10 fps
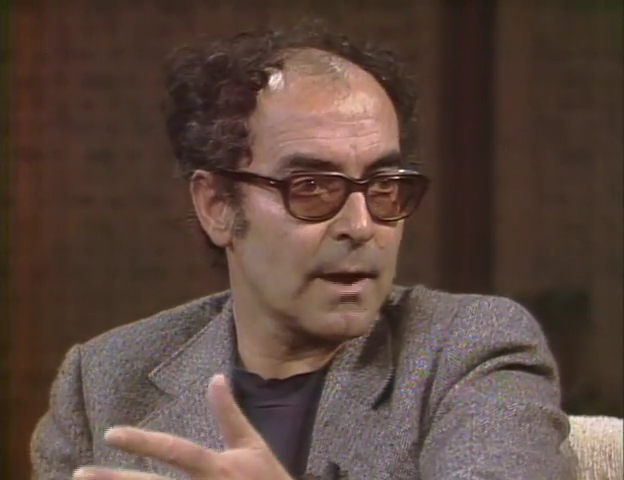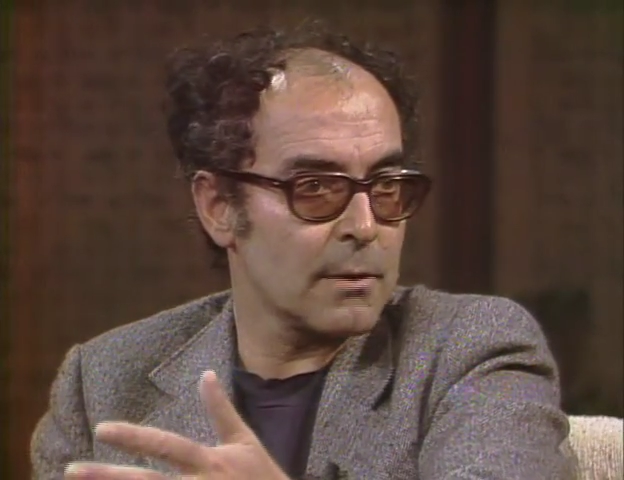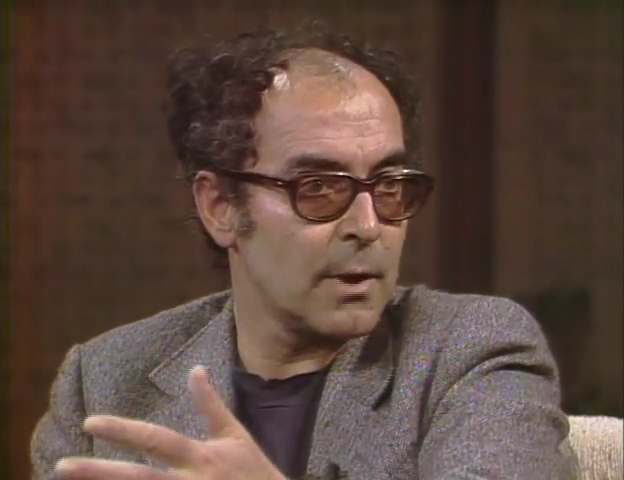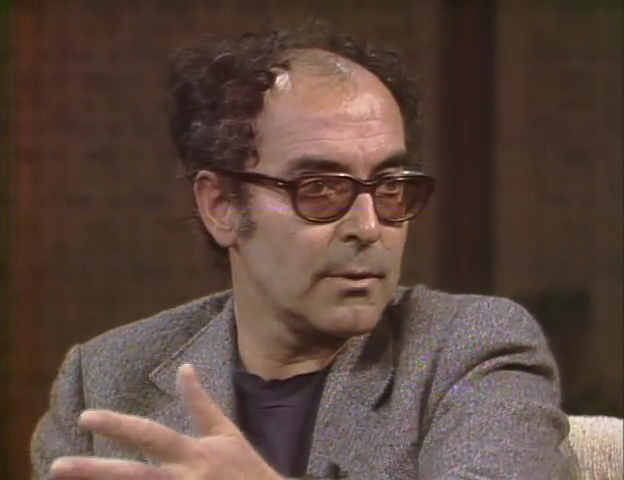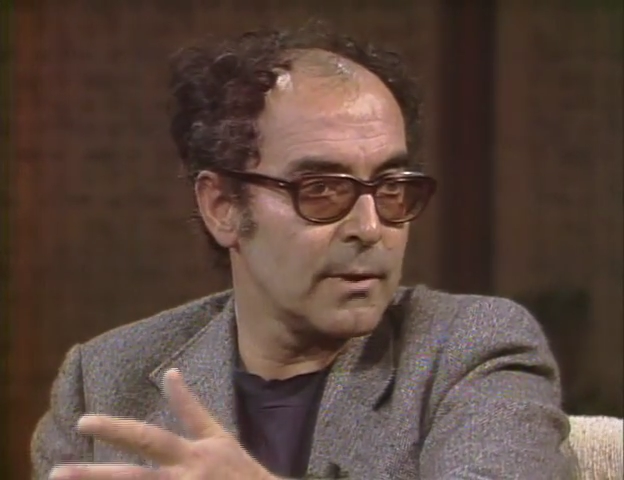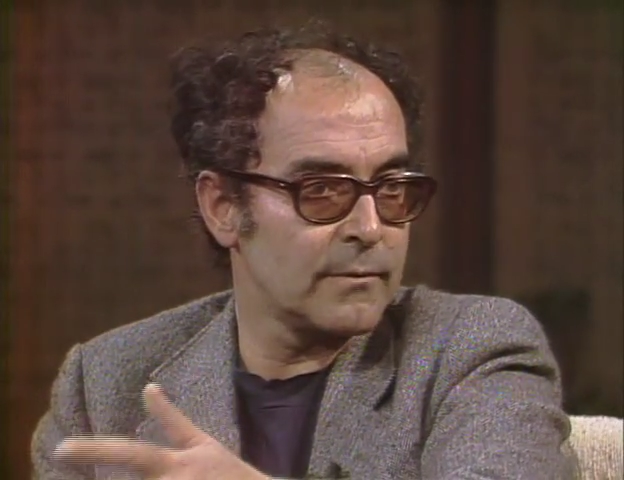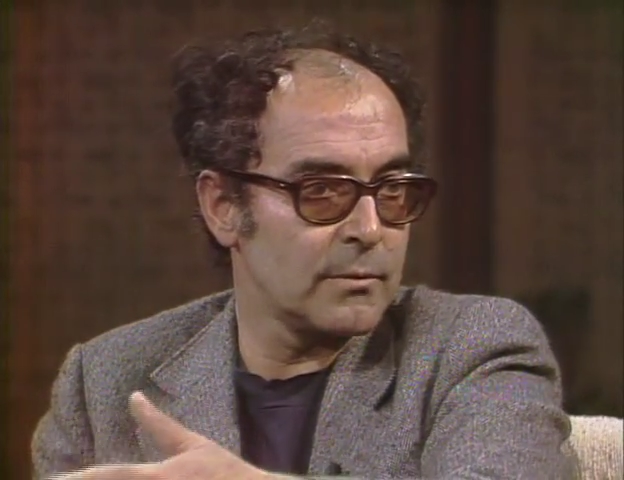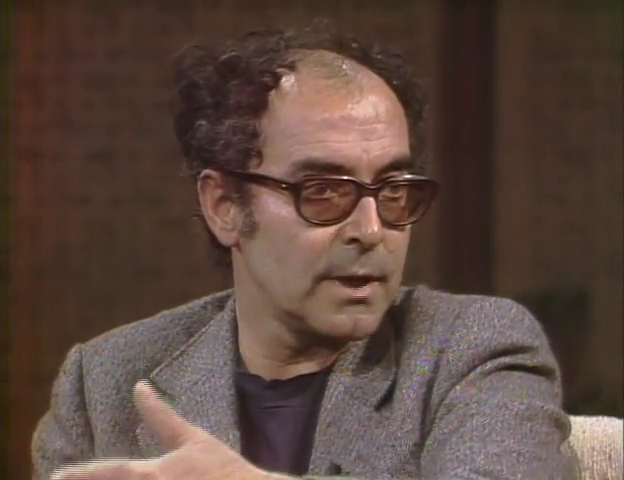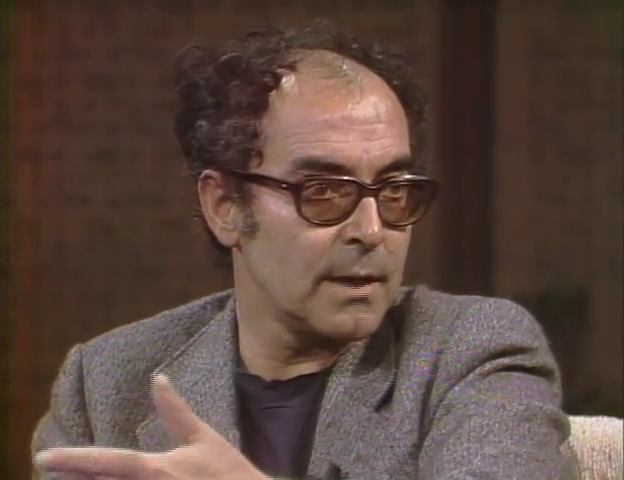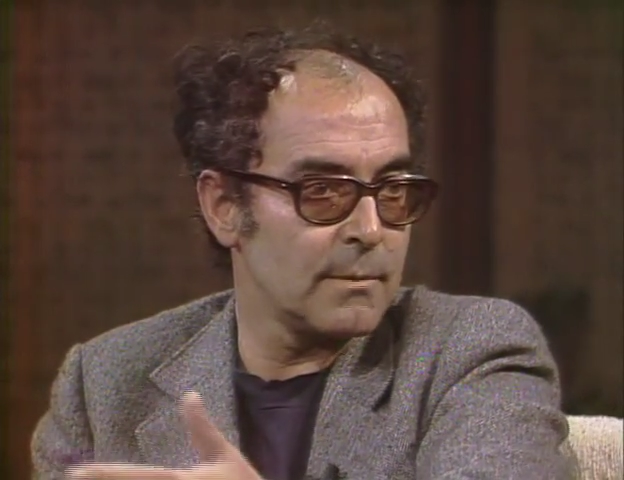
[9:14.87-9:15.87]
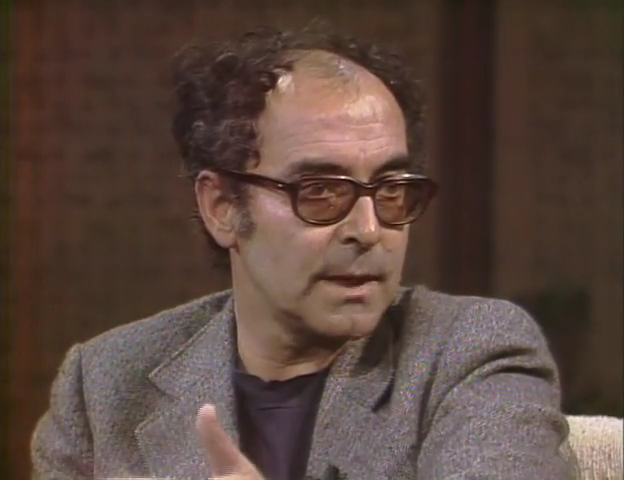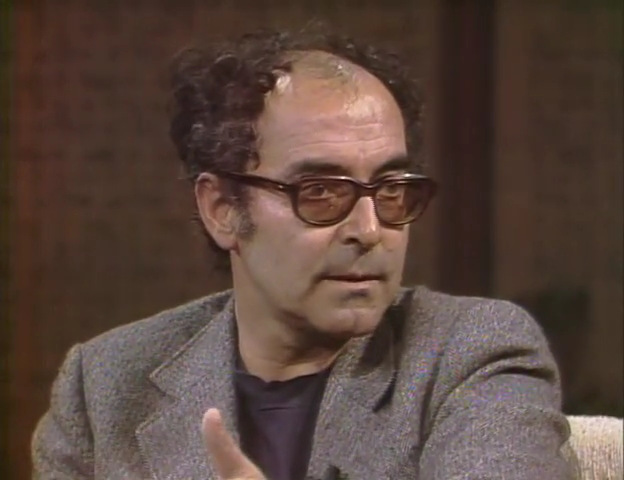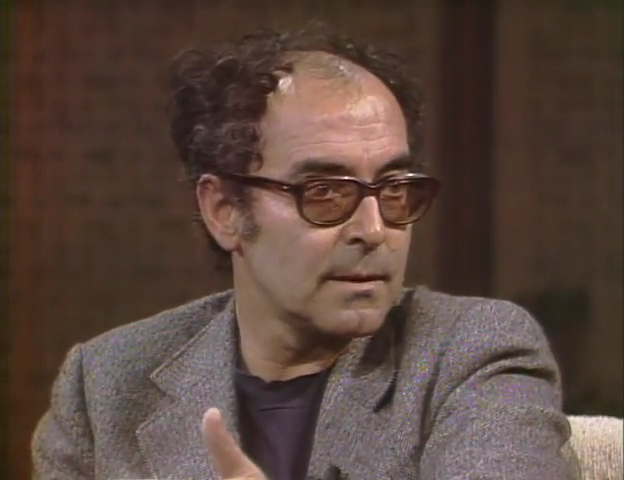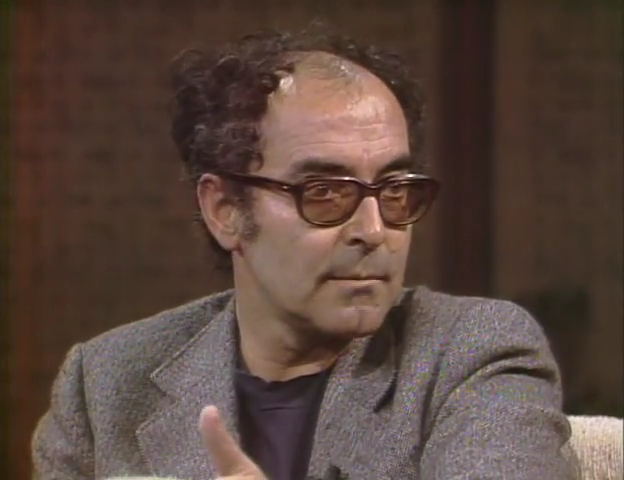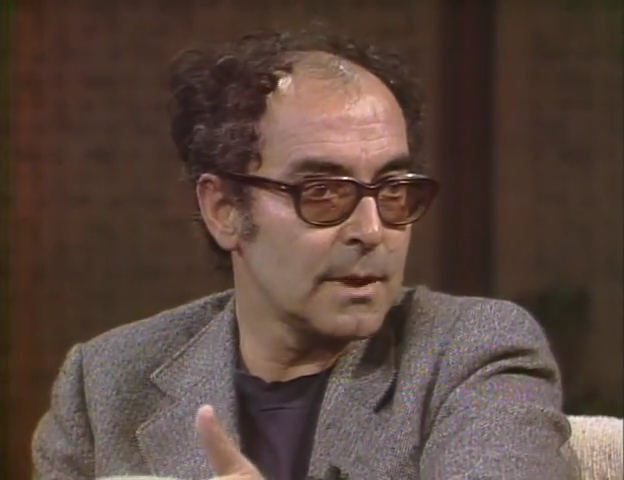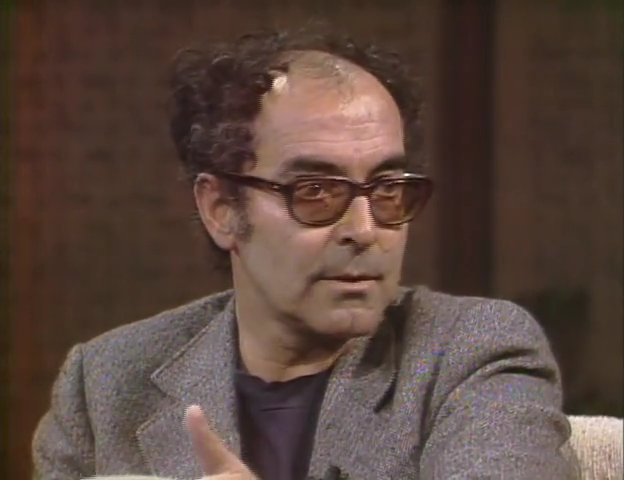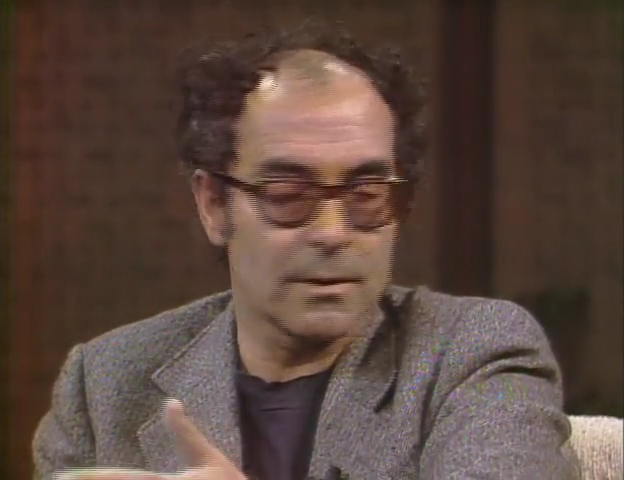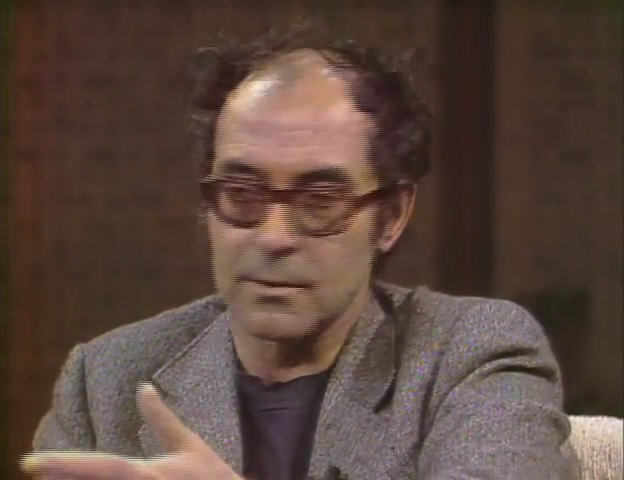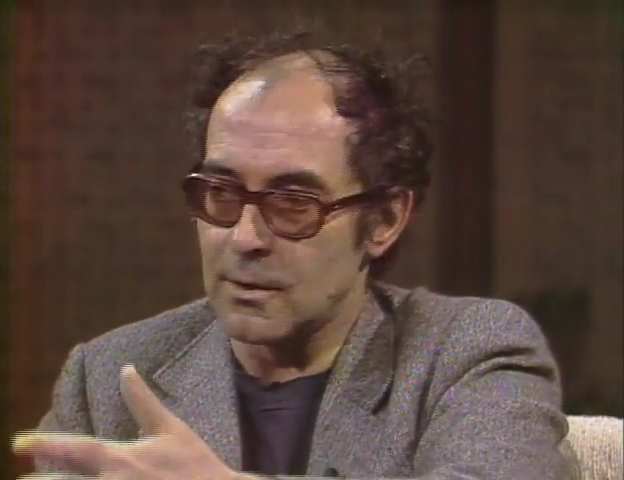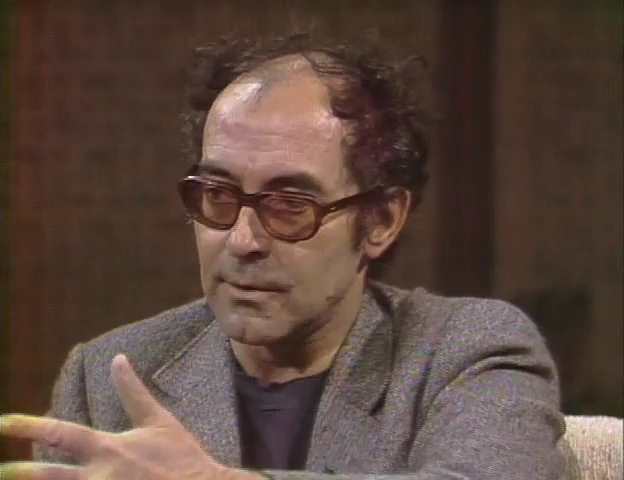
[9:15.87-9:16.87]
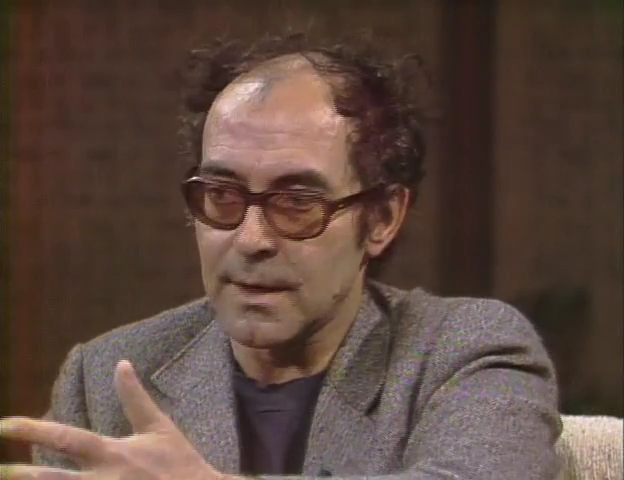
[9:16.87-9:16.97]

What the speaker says: That's why you have to name it, because you don't